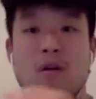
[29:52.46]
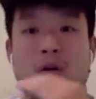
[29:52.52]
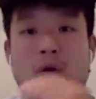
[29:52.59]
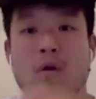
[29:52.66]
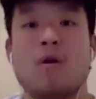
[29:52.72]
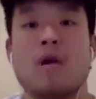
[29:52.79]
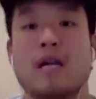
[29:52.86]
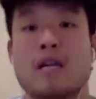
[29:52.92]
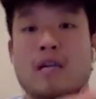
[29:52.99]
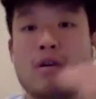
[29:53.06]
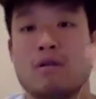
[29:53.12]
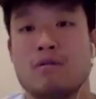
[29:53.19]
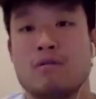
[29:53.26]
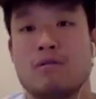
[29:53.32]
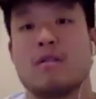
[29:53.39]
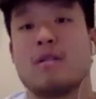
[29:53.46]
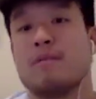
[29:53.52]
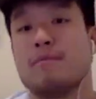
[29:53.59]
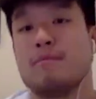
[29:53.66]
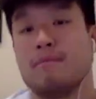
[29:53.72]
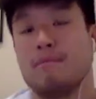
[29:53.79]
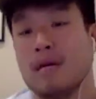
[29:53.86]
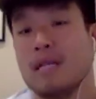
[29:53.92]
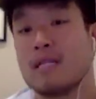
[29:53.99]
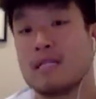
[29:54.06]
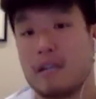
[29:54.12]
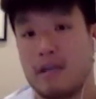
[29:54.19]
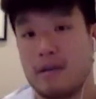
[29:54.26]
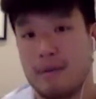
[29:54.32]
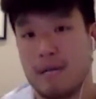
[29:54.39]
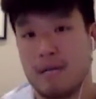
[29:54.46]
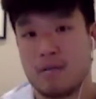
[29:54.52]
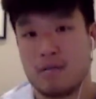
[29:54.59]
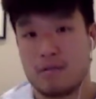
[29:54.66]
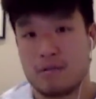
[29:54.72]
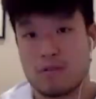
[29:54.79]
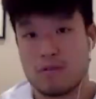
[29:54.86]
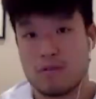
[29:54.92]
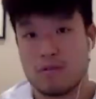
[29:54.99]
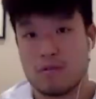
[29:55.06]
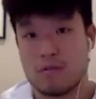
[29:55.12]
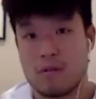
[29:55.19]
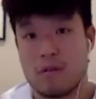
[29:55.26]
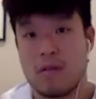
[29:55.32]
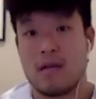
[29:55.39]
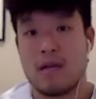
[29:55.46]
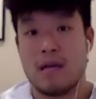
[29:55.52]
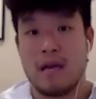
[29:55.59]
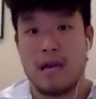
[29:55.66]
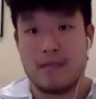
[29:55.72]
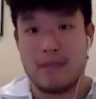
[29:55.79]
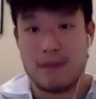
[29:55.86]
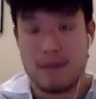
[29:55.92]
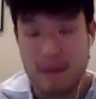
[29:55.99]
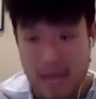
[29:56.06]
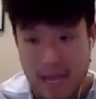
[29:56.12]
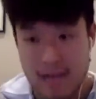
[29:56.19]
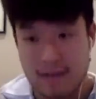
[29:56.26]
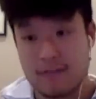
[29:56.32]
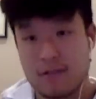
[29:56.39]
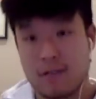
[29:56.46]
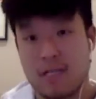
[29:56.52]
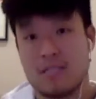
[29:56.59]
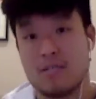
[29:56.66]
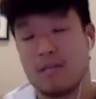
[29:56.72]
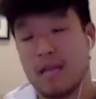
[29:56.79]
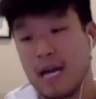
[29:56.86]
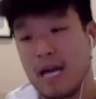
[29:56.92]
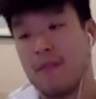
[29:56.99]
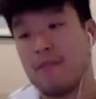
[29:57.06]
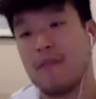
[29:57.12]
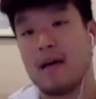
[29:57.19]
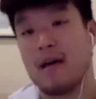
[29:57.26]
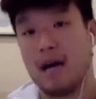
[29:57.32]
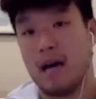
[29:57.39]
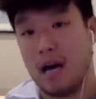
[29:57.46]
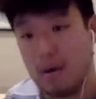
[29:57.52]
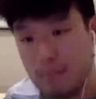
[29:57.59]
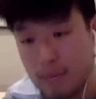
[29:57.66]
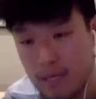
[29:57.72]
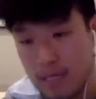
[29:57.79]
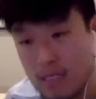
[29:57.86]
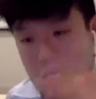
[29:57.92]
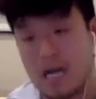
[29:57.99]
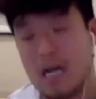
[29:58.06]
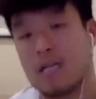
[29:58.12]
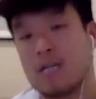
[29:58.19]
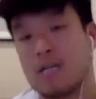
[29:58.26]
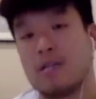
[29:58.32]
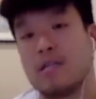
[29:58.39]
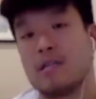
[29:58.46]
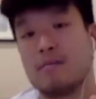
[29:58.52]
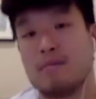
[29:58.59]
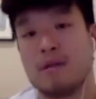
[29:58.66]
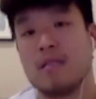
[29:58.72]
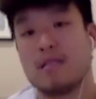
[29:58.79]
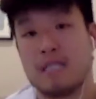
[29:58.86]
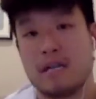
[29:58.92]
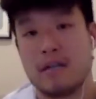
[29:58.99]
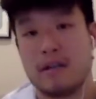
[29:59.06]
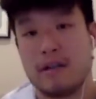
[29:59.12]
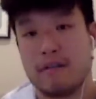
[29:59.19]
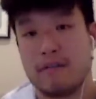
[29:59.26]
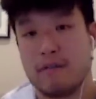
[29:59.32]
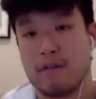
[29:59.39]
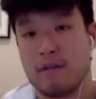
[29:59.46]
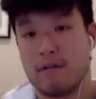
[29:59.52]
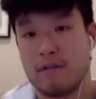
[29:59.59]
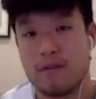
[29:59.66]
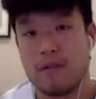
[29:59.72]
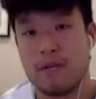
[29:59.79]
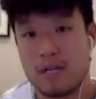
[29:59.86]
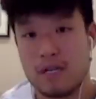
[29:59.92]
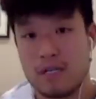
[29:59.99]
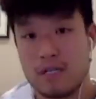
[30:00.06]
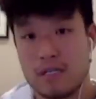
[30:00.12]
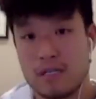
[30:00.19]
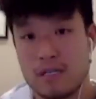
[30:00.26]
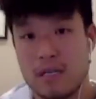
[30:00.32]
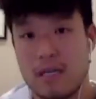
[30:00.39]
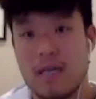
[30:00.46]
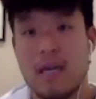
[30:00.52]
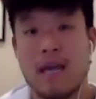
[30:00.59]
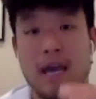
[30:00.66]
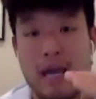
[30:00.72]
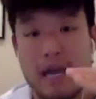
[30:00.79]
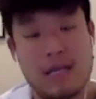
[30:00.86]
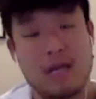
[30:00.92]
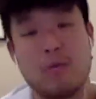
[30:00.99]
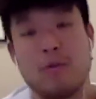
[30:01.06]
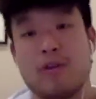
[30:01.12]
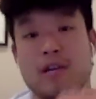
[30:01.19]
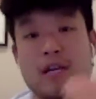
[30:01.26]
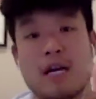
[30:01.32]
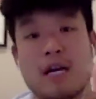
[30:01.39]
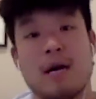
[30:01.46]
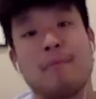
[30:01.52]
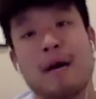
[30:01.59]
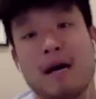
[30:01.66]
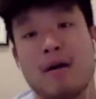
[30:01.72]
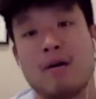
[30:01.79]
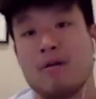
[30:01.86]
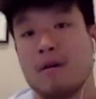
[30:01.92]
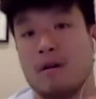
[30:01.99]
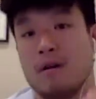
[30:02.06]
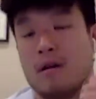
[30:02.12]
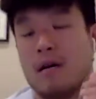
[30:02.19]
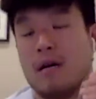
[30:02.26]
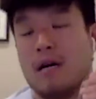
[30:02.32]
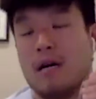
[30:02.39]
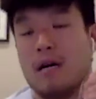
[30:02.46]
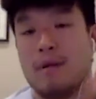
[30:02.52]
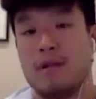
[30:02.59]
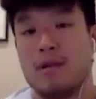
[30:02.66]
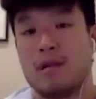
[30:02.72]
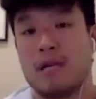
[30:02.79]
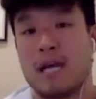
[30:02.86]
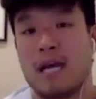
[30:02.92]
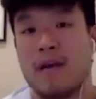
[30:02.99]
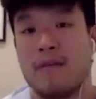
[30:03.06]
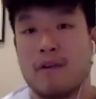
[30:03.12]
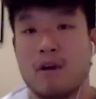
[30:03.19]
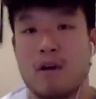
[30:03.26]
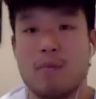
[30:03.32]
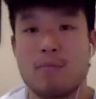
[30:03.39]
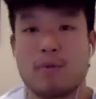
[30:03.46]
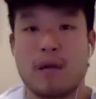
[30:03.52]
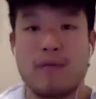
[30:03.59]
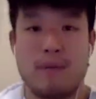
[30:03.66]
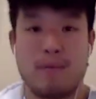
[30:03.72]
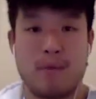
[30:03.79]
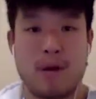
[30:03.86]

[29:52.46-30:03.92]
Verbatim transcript: or I can go to the military medical school. And then after I do that, I'll be a doctor in the military for a few years. And then when you come out um, and you can have your own private